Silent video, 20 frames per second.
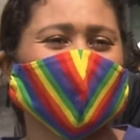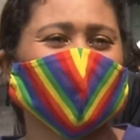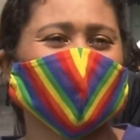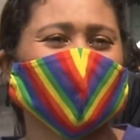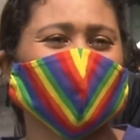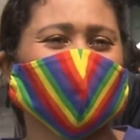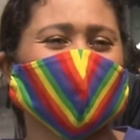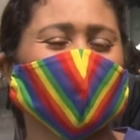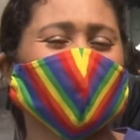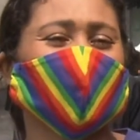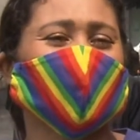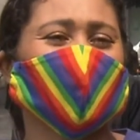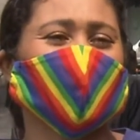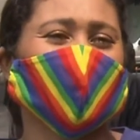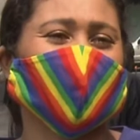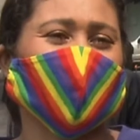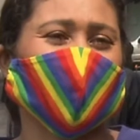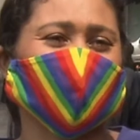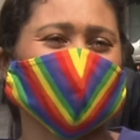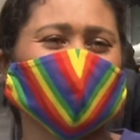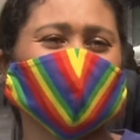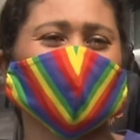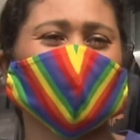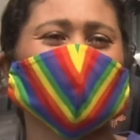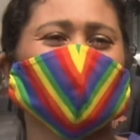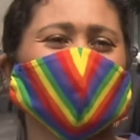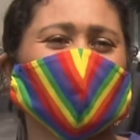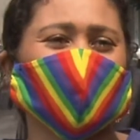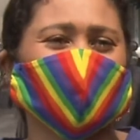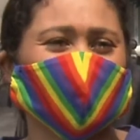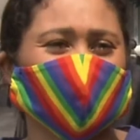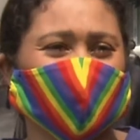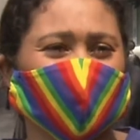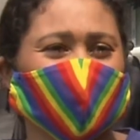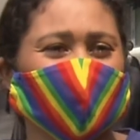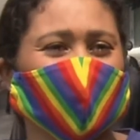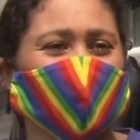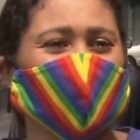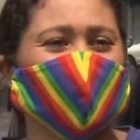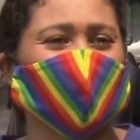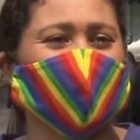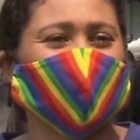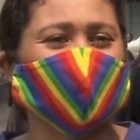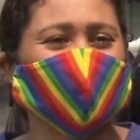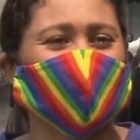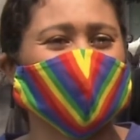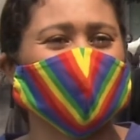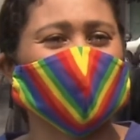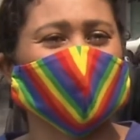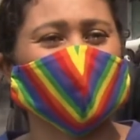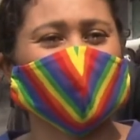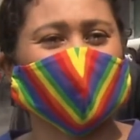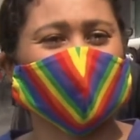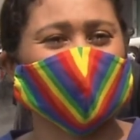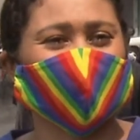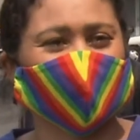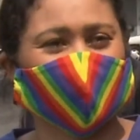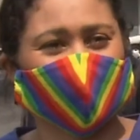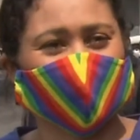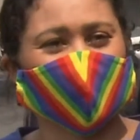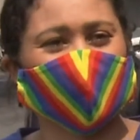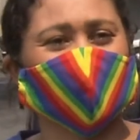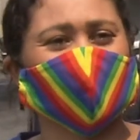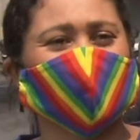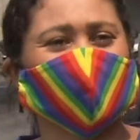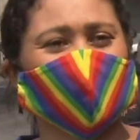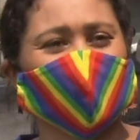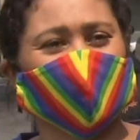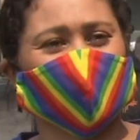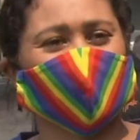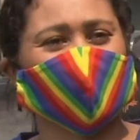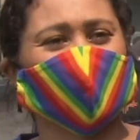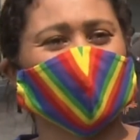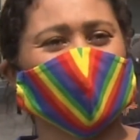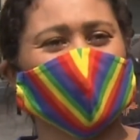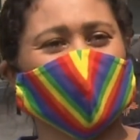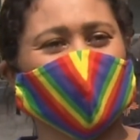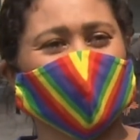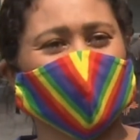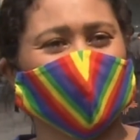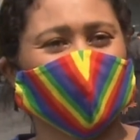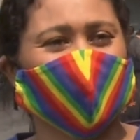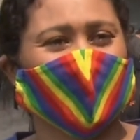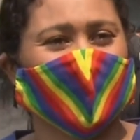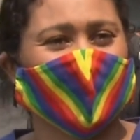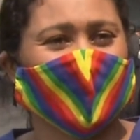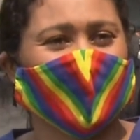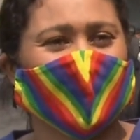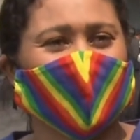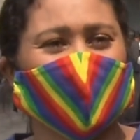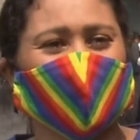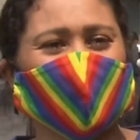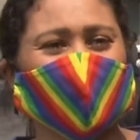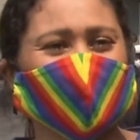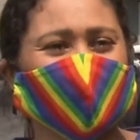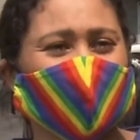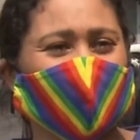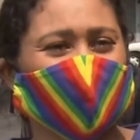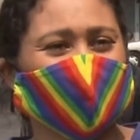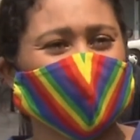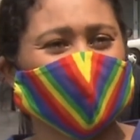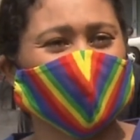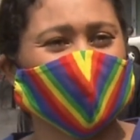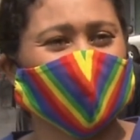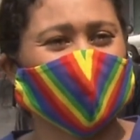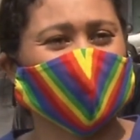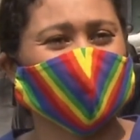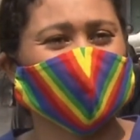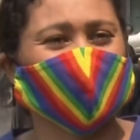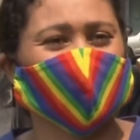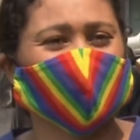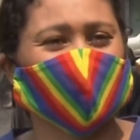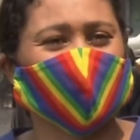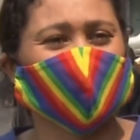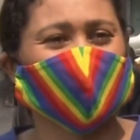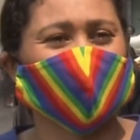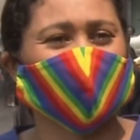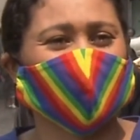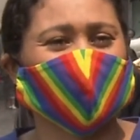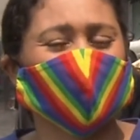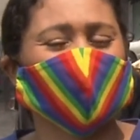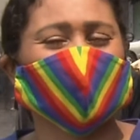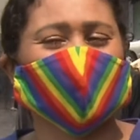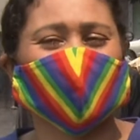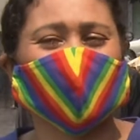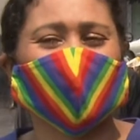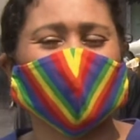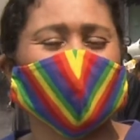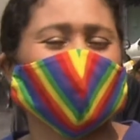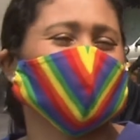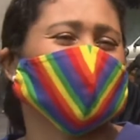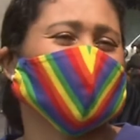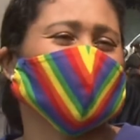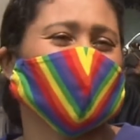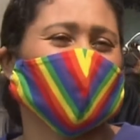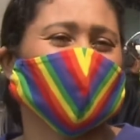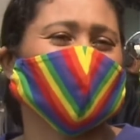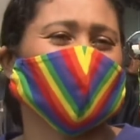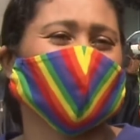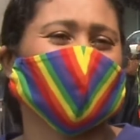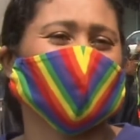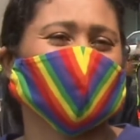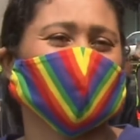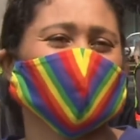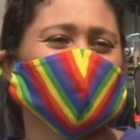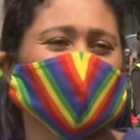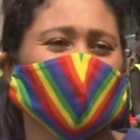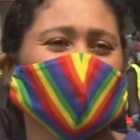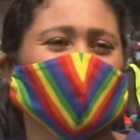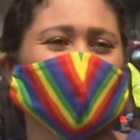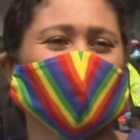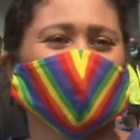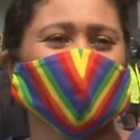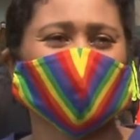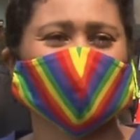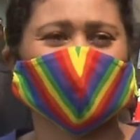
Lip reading: clarity as to the future and when we will be able to use indoor and what that would mean sooner. We'll have some more information tomorrow.